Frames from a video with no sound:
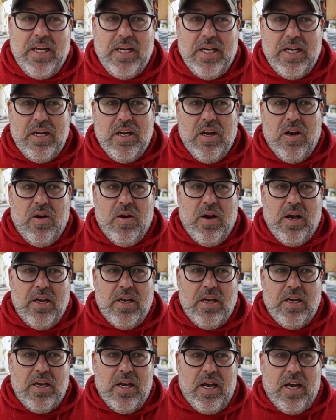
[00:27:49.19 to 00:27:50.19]
You know, I,
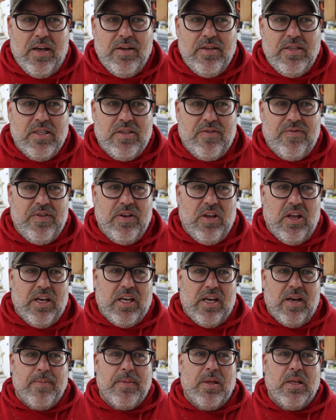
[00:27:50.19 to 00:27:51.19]
I just feel
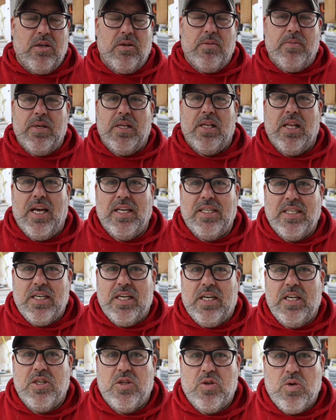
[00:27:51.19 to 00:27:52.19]
like I'm a little bit less in
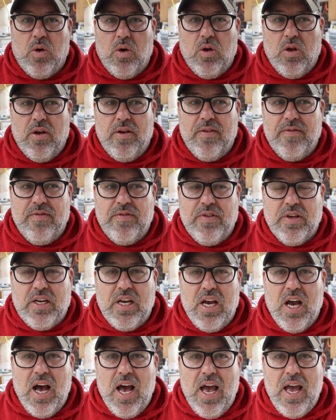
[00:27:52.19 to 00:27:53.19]
control of the
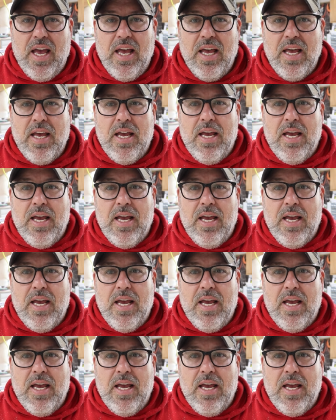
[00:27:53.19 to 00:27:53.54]
cut.